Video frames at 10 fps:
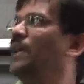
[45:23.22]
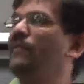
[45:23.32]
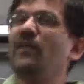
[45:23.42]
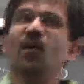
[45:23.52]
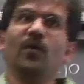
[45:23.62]

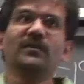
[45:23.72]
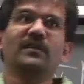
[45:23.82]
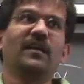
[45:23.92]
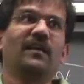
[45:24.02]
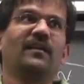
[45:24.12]
if the OS
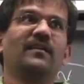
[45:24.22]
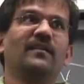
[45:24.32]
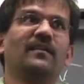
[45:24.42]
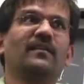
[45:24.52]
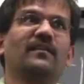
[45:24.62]
can
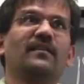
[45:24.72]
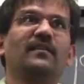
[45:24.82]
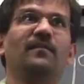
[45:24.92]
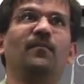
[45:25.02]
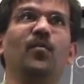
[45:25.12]

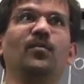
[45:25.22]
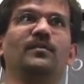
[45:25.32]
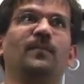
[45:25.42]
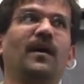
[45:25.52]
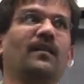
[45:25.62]

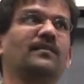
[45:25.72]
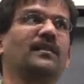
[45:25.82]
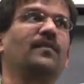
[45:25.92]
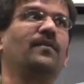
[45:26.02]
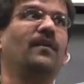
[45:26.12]
move part of the
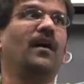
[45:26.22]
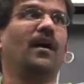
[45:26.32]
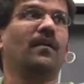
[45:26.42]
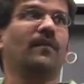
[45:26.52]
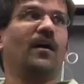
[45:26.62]
stuff
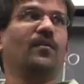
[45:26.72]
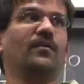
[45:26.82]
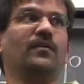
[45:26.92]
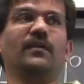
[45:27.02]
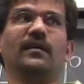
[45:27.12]

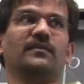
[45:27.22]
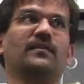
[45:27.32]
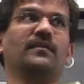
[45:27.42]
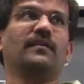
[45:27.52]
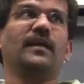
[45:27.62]
out to disk,
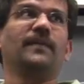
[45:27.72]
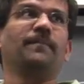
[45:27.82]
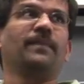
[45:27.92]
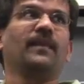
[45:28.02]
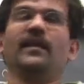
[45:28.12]
right?
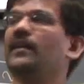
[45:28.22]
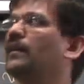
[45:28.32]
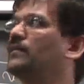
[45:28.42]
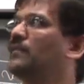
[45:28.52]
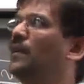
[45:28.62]
It
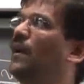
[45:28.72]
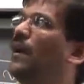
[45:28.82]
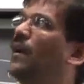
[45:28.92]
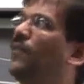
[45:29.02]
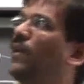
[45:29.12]
can say
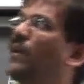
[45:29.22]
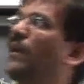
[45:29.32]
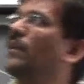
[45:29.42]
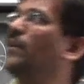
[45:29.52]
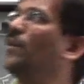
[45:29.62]
I have
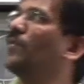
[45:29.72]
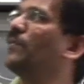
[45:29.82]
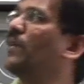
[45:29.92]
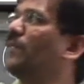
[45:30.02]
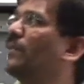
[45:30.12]
allocated you from
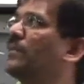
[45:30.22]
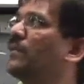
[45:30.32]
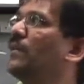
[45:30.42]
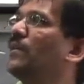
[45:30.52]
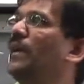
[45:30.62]

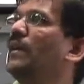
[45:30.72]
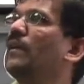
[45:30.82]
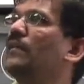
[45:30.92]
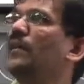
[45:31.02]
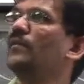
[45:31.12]
25,600 to
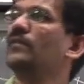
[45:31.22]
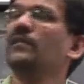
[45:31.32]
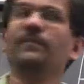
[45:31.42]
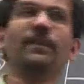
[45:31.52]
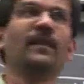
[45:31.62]

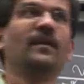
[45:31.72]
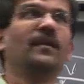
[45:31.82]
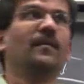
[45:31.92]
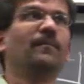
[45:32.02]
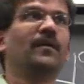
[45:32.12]
88,000,
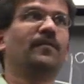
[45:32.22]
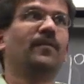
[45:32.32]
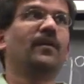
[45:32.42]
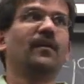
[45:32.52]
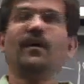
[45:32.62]
but
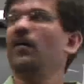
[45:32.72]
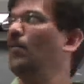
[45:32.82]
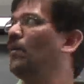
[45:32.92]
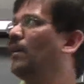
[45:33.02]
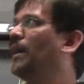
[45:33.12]
for
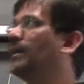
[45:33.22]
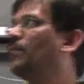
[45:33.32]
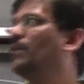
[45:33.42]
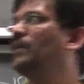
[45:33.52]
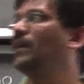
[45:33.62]
now I can
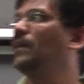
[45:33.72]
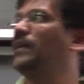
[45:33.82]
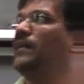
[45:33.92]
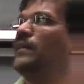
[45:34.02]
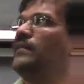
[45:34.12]
only
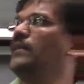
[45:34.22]
guarantee that